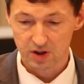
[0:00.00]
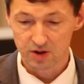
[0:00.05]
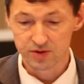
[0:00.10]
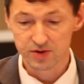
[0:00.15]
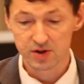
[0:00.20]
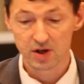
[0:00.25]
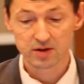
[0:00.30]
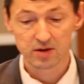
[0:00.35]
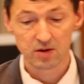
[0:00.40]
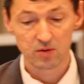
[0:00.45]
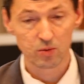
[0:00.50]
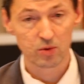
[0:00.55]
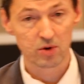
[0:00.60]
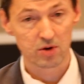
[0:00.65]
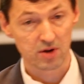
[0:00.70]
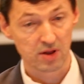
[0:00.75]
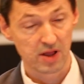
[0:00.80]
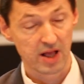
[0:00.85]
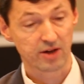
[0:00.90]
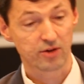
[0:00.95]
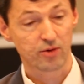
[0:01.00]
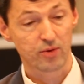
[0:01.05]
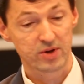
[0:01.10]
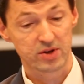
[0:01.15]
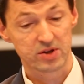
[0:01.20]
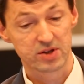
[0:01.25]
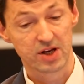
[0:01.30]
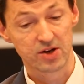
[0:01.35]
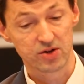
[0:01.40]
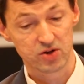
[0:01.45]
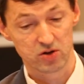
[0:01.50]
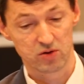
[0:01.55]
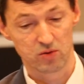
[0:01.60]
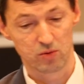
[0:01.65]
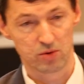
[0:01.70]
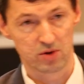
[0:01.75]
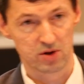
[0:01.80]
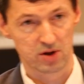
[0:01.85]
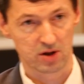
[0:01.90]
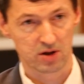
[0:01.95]
certain work, like
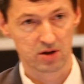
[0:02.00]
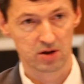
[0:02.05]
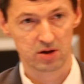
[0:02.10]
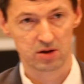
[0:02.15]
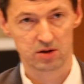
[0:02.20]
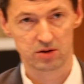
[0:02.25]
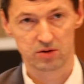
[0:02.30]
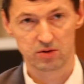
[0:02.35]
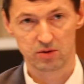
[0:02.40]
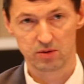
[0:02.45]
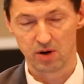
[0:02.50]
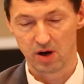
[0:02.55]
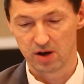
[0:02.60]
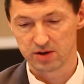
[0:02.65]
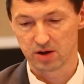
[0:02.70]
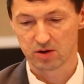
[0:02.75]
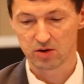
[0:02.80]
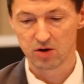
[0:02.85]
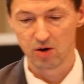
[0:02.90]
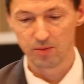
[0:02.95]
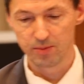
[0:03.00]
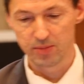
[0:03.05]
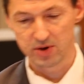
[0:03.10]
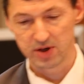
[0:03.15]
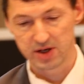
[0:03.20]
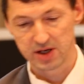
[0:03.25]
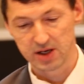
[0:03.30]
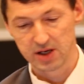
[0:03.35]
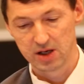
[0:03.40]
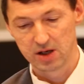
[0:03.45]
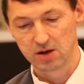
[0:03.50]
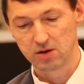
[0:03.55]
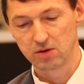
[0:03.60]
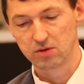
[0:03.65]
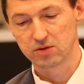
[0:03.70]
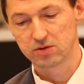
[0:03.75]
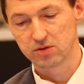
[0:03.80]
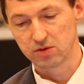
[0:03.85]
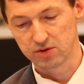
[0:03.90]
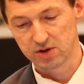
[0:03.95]
translation work, to other company,
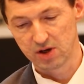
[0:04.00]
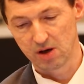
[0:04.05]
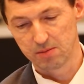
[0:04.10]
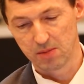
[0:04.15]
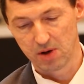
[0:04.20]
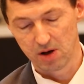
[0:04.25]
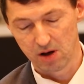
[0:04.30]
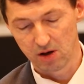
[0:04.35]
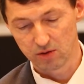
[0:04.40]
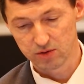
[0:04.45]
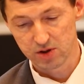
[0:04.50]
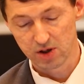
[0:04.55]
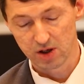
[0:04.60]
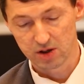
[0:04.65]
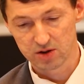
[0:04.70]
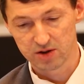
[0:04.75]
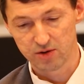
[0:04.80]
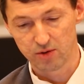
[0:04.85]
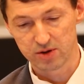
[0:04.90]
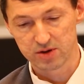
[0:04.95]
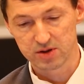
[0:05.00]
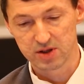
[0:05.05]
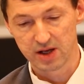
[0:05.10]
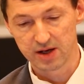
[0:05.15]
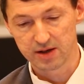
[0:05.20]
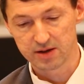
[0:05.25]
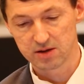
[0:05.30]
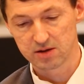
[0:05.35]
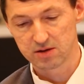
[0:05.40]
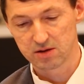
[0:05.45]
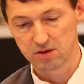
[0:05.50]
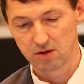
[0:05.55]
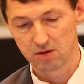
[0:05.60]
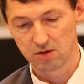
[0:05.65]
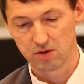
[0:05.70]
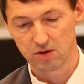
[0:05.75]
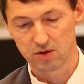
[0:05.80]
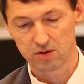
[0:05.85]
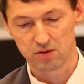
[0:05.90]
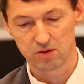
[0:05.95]
or to some outside translator,
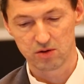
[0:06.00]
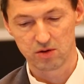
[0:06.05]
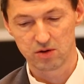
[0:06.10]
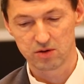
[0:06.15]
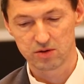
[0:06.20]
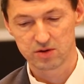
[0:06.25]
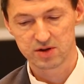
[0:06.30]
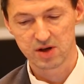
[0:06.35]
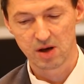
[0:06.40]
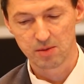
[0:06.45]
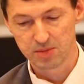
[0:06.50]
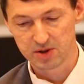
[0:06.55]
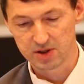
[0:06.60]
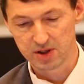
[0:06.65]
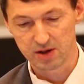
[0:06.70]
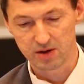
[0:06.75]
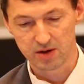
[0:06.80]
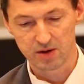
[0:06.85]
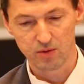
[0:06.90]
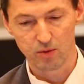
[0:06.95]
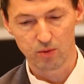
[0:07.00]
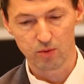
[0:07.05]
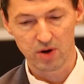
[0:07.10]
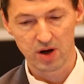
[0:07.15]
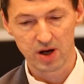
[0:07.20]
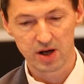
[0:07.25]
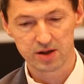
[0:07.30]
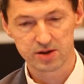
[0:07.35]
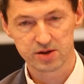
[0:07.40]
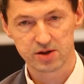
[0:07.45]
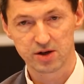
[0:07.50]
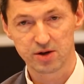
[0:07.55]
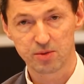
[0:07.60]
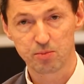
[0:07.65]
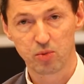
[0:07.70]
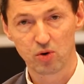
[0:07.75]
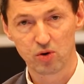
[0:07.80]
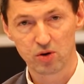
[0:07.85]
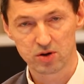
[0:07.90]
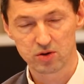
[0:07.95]
or somebody writes a
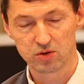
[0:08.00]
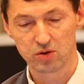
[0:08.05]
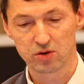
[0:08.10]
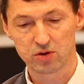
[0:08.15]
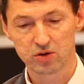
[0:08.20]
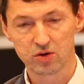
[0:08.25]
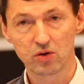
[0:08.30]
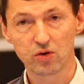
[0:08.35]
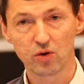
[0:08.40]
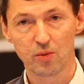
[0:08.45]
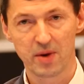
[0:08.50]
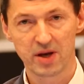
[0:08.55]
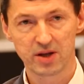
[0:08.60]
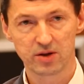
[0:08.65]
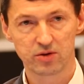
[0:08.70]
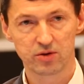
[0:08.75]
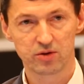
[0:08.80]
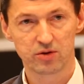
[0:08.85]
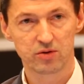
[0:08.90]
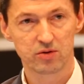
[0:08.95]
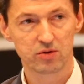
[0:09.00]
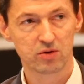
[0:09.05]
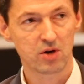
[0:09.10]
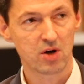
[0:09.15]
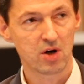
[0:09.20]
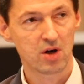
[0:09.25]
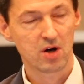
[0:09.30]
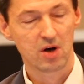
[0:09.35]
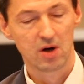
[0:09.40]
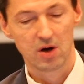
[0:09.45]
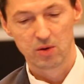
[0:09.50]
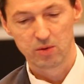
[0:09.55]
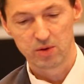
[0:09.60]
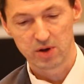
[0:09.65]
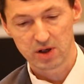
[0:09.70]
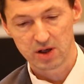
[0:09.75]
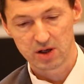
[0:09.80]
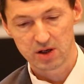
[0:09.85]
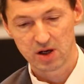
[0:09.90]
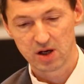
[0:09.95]
report or document to you,
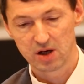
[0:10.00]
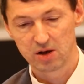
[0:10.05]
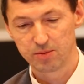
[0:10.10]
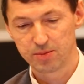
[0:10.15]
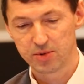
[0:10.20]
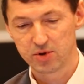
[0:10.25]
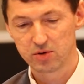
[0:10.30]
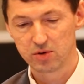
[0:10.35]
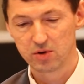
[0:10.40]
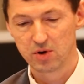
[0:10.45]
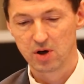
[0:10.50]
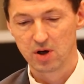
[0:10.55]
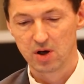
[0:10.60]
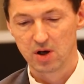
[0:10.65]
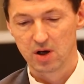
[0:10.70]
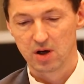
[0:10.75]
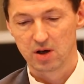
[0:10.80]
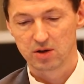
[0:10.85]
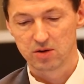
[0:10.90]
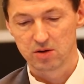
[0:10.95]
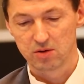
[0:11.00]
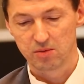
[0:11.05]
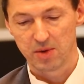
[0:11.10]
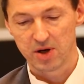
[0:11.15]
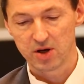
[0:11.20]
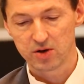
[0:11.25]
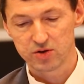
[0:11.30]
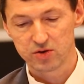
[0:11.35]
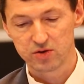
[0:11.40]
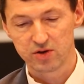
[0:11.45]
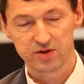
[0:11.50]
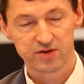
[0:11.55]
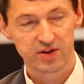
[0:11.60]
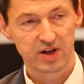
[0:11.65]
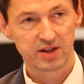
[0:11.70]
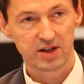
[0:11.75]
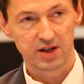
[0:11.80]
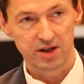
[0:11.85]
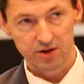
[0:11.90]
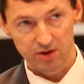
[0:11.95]
we can help you to make sure
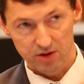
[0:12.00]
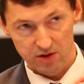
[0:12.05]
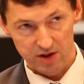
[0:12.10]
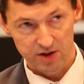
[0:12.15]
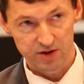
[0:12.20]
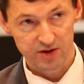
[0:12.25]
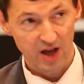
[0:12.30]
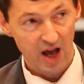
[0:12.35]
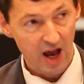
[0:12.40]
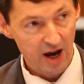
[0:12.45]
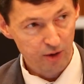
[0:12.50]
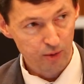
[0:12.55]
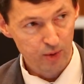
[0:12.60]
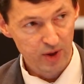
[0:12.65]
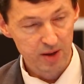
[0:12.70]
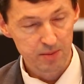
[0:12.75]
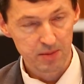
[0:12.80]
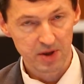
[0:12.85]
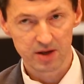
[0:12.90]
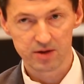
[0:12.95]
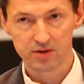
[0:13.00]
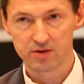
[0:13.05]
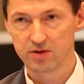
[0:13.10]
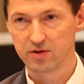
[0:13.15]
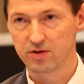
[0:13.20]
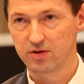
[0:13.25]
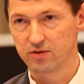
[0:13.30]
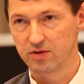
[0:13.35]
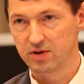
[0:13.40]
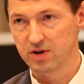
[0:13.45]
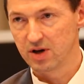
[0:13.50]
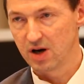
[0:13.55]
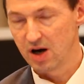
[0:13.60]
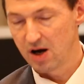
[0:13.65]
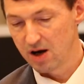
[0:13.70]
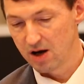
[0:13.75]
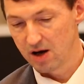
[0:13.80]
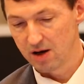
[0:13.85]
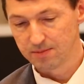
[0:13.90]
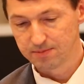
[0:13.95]
that in agreement there
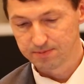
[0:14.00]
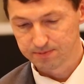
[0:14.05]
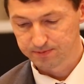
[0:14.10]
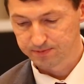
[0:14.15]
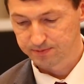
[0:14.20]
are